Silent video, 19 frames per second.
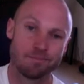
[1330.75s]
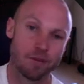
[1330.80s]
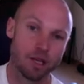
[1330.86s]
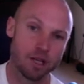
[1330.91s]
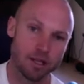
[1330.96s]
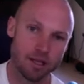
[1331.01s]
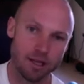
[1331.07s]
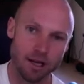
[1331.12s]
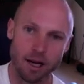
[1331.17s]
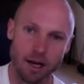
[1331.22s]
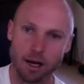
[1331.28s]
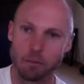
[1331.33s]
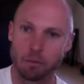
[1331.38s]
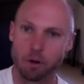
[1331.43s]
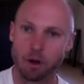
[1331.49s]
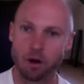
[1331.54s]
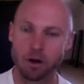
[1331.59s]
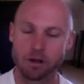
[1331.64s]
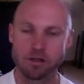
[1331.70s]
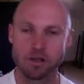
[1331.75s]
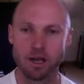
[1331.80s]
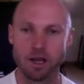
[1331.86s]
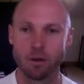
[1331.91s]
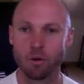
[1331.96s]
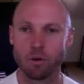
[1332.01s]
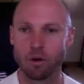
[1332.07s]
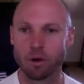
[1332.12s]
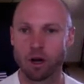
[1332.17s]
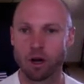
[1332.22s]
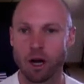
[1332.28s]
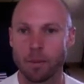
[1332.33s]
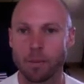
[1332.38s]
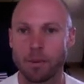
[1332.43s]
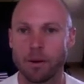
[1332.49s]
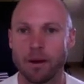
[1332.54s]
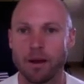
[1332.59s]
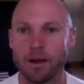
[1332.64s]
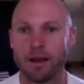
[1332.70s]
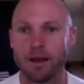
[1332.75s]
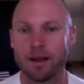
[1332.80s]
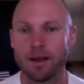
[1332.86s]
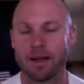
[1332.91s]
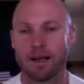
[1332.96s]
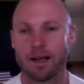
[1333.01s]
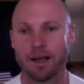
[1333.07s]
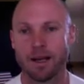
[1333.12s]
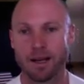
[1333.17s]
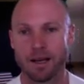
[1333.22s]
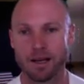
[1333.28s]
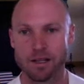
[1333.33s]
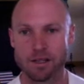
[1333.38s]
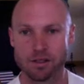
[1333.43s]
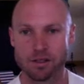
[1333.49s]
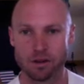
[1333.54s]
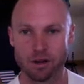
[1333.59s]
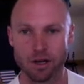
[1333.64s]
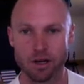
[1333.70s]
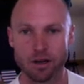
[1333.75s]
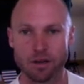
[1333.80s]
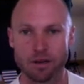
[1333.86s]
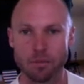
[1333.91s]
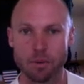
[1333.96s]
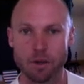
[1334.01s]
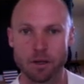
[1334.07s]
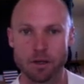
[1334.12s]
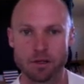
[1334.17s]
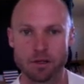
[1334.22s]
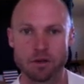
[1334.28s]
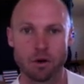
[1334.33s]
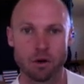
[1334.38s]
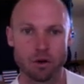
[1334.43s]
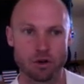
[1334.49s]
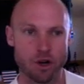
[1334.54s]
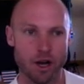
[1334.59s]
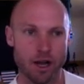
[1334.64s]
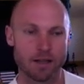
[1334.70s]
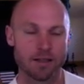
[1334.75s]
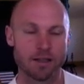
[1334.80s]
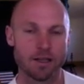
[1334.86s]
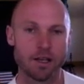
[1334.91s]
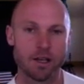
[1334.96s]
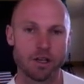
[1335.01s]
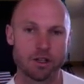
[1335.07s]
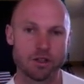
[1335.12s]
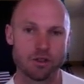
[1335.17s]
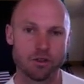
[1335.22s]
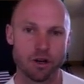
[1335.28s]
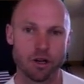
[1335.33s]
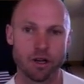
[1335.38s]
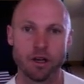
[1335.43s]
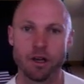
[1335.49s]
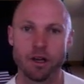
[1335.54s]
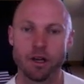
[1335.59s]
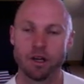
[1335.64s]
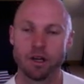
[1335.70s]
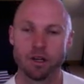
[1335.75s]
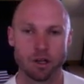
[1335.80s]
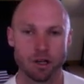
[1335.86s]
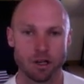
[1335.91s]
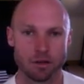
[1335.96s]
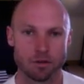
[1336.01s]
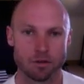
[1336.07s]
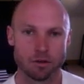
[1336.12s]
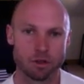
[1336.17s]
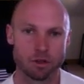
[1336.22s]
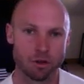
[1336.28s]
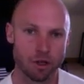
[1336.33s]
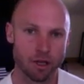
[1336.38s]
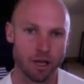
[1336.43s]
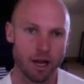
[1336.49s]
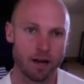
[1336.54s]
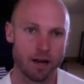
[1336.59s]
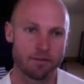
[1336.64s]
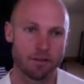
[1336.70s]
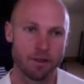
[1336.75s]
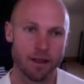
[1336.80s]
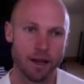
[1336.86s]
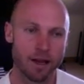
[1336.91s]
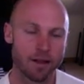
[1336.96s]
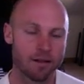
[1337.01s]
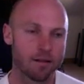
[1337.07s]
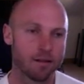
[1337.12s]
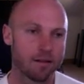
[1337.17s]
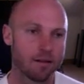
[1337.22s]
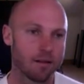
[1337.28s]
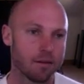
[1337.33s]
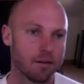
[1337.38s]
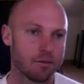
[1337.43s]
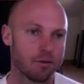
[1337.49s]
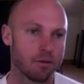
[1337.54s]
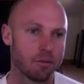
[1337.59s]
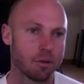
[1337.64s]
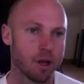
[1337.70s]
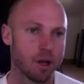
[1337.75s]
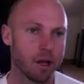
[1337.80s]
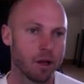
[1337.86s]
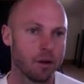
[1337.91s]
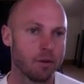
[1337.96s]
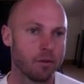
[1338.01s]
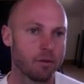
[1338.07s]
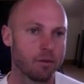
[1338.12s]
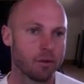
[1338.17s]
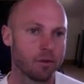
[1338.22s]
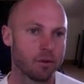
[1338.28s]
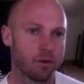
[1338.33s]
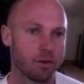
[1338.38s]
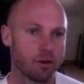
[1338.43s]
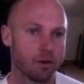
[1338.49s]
He did end up going to that World Cup uh, and he signed the biggest contract in history uh, shortly after that uh, to play with the